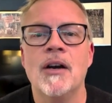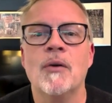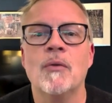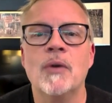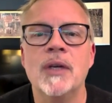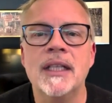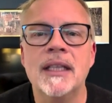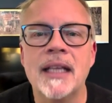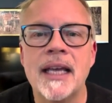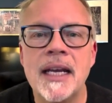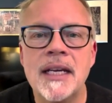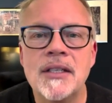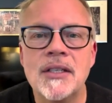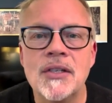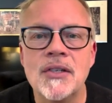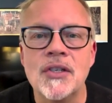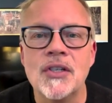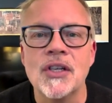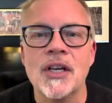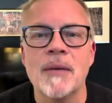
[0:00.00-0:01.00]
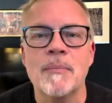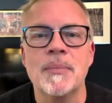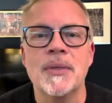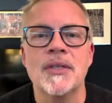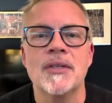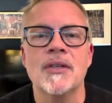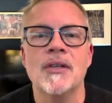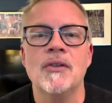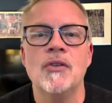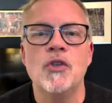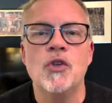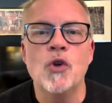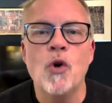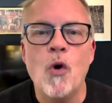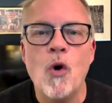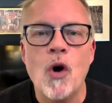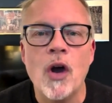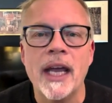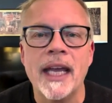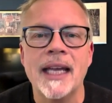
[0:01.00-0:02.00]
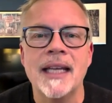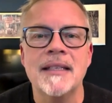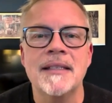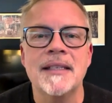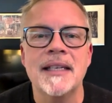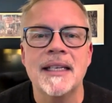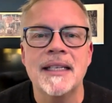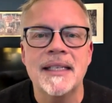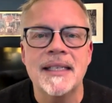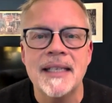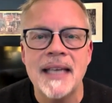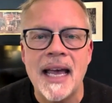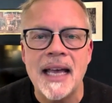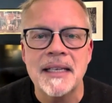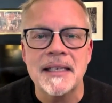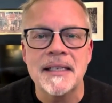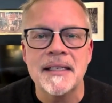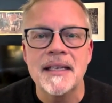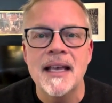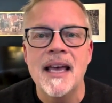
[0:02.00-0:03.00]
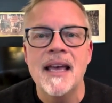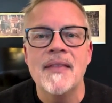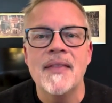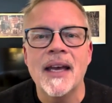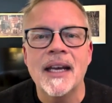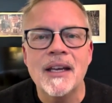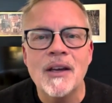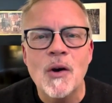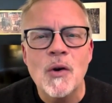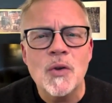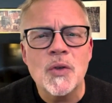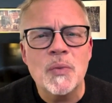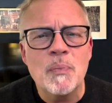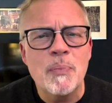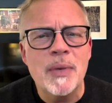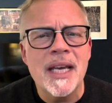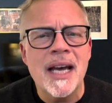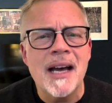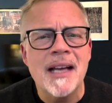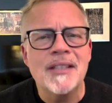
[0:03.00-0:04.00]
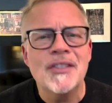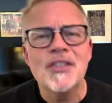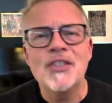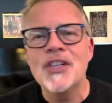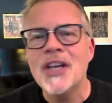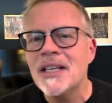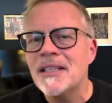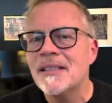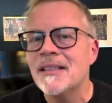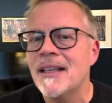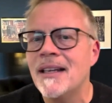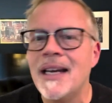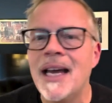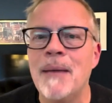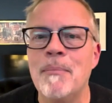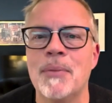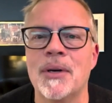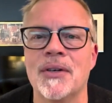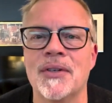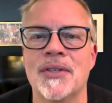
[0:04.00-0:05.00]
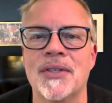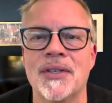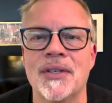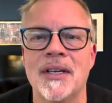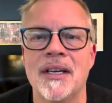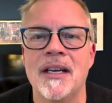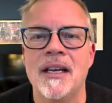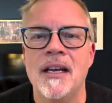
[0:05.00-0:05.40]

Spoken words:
Relationships, joy, and success that goes beyond just the numbers.